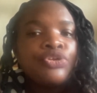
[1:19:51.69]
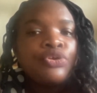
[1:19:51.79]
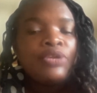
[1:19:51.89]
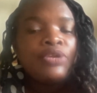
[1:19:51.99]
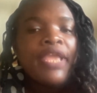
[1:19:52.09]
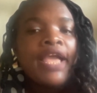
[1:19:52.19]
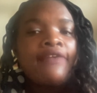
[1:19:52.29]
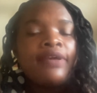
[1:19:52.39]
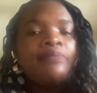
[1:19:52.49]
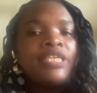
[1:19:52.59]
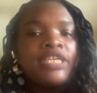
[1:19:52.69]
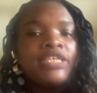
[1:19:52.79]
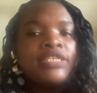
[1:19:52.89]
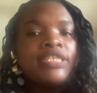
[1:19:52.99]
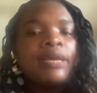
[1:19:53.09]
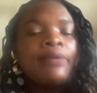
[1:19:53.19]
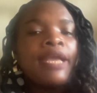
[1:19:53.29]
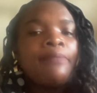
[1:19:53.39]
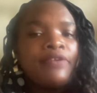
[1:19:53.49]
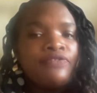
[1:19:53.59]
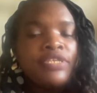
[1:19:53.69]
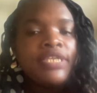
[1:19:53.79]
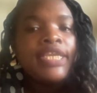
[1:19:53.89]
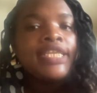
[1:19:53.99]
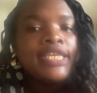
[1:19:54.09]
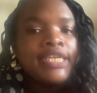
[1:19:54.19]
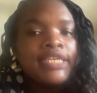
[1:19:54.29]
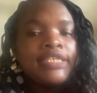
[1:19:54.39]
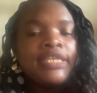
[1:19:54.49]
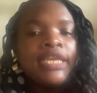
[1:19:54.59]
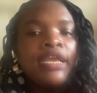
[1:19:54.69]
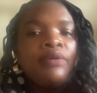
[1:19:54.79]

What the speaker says: you know what, we have applications coming up every day in English.